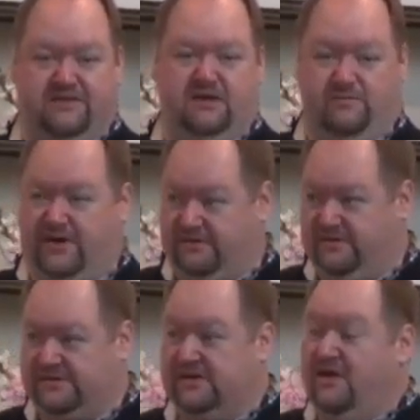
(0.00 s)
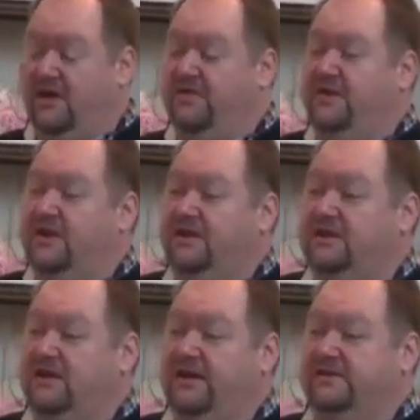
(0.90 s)
think about this, and then I
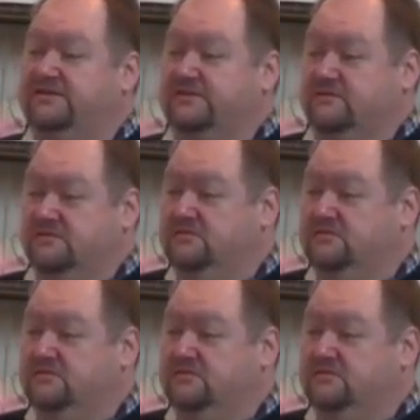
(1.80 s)
need an answer.